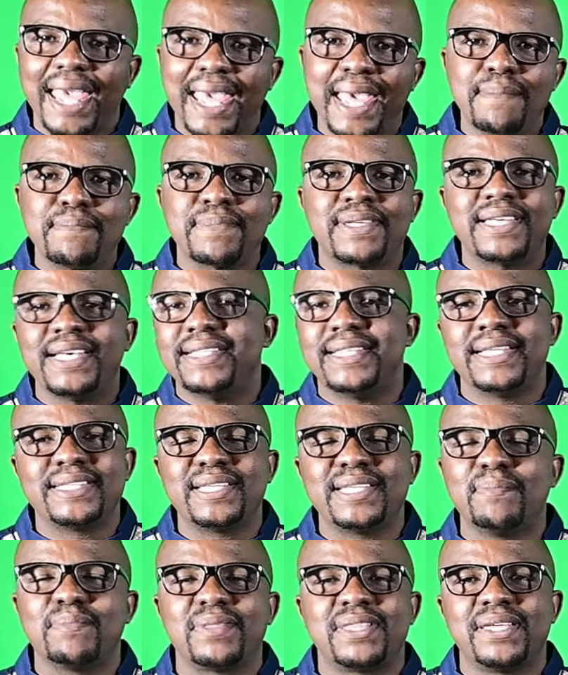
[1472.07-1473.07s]
MK, the
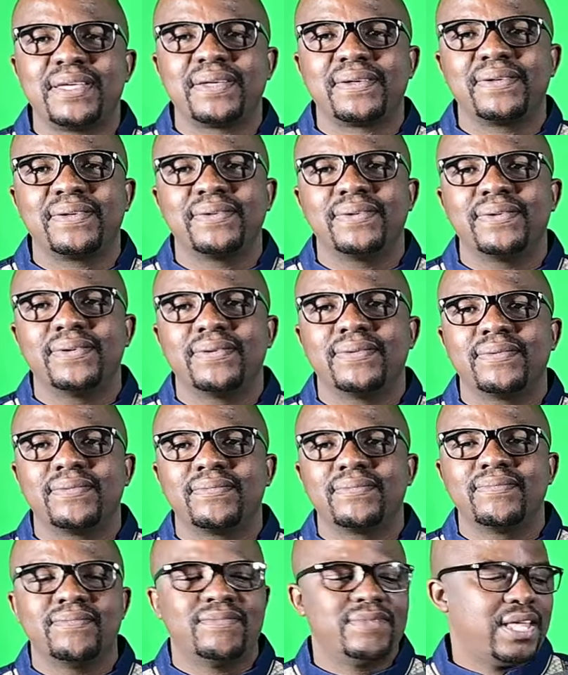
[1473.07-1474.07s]
same thing.
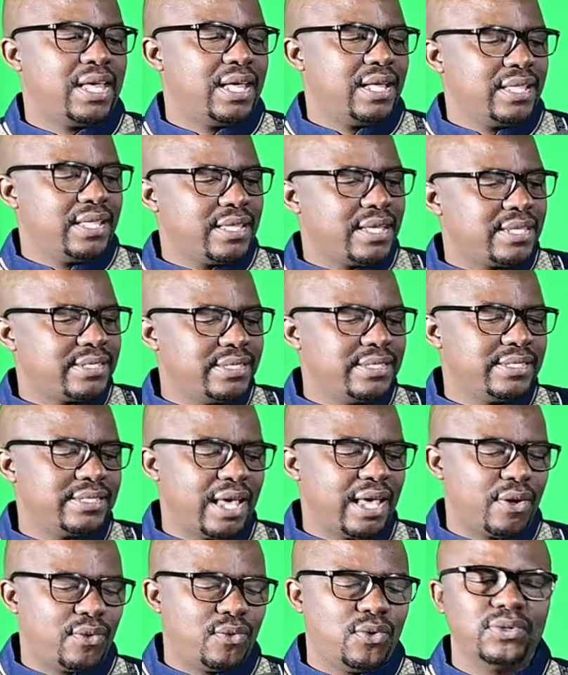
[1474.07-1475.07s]
There's this
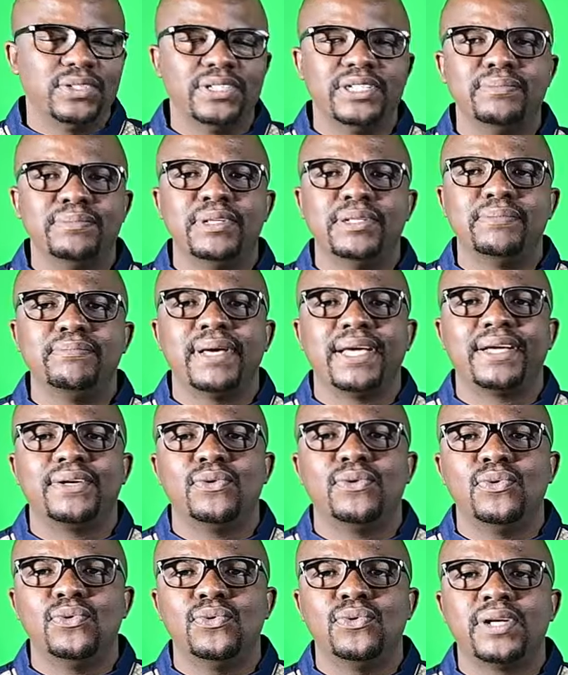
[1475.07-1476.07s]
guy called Liebenberg
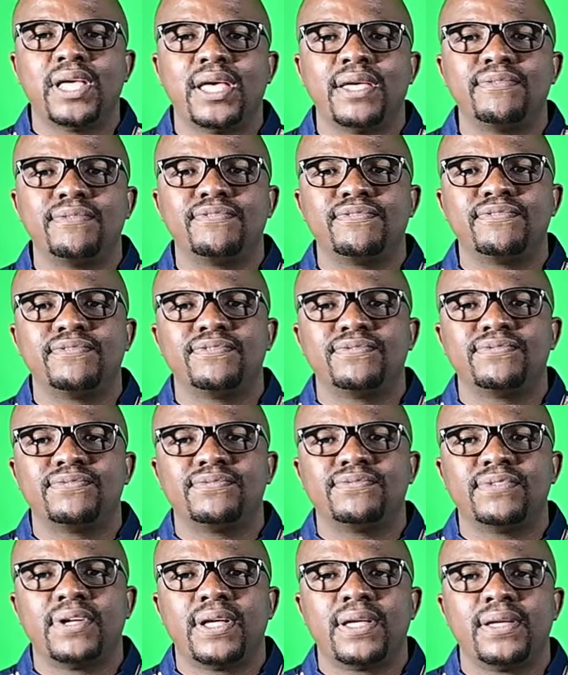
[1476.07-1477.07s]
who gave
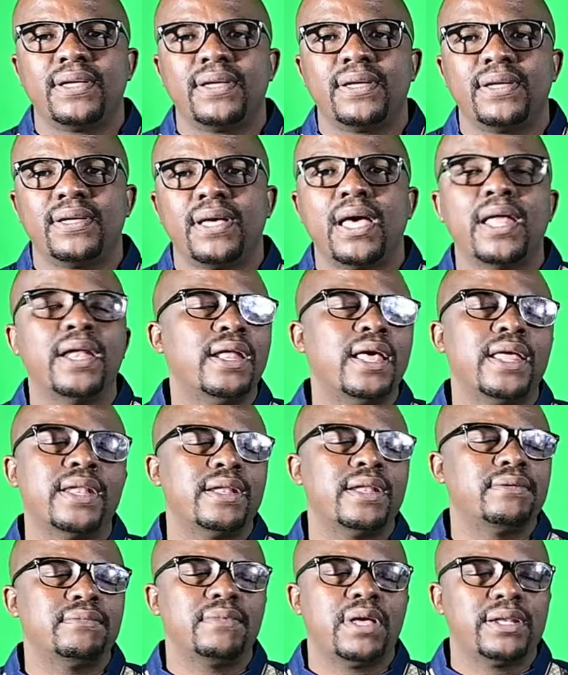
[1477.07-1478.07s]
and
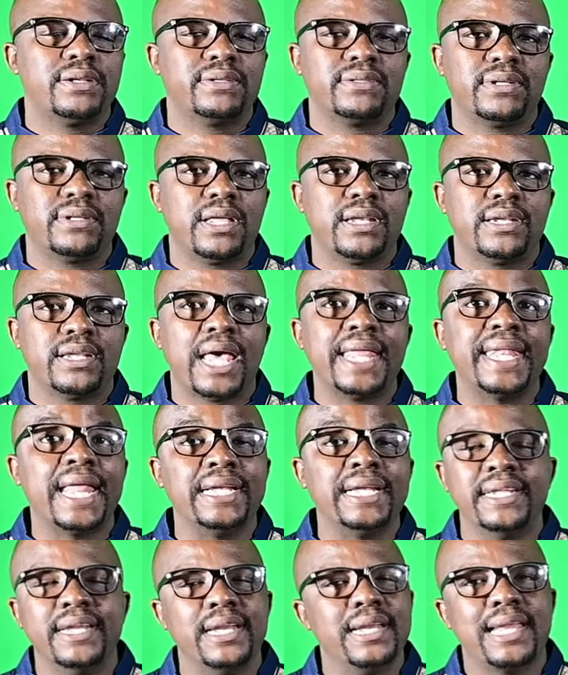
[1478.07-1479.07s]

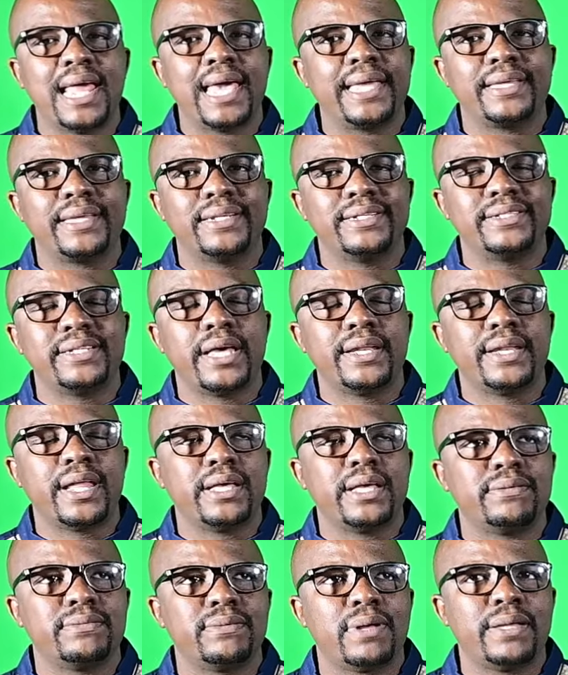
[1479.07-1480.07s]
I didn't like it, and
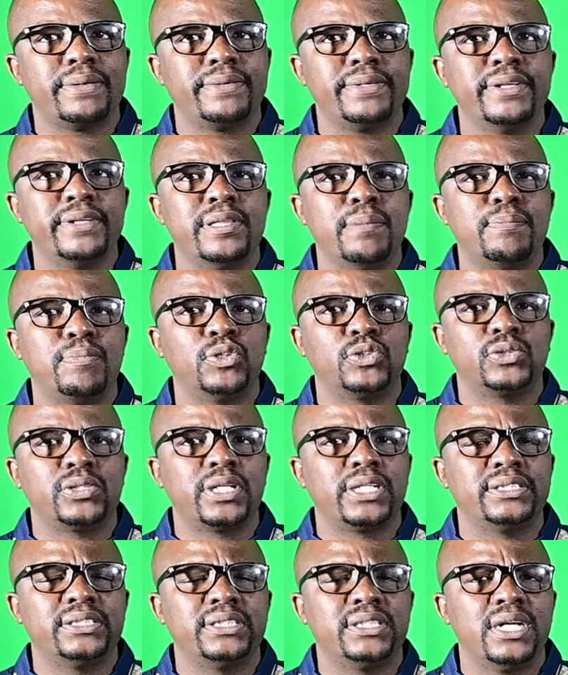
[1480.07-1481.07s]
I did the
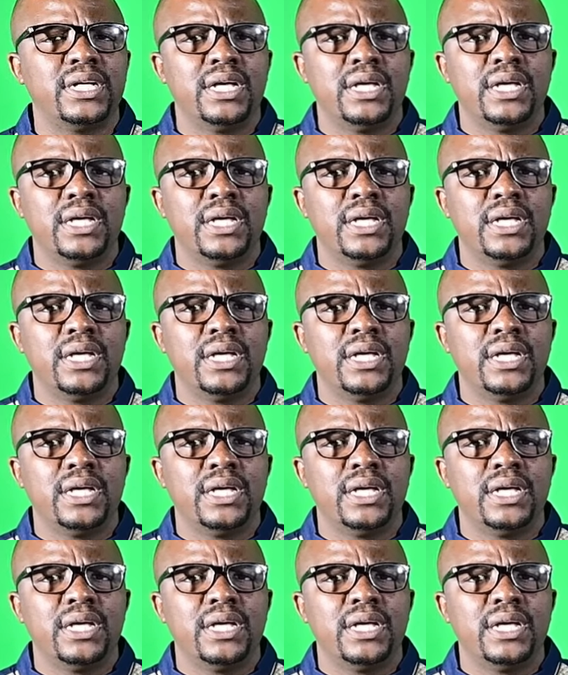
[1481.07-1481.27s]
podcast